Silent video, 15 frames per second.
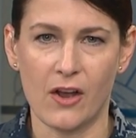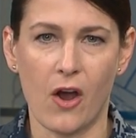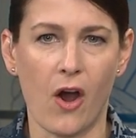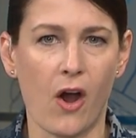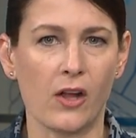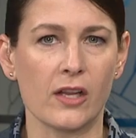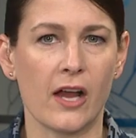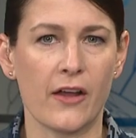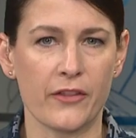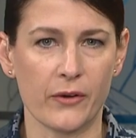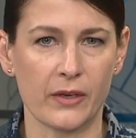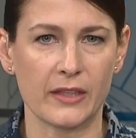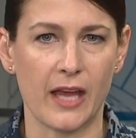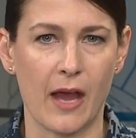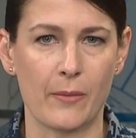All other
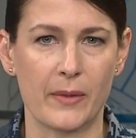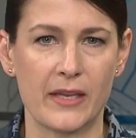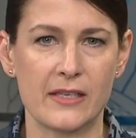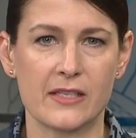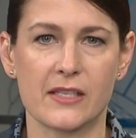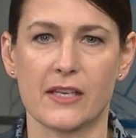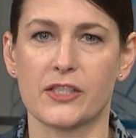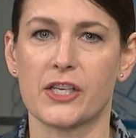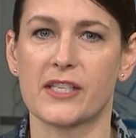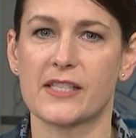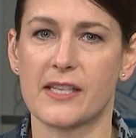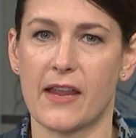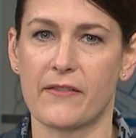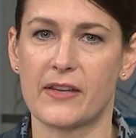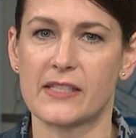allotments, such as
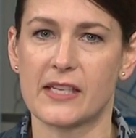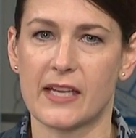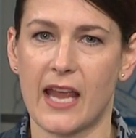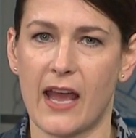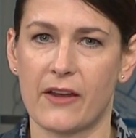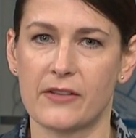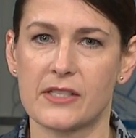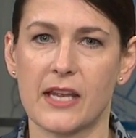savings accounts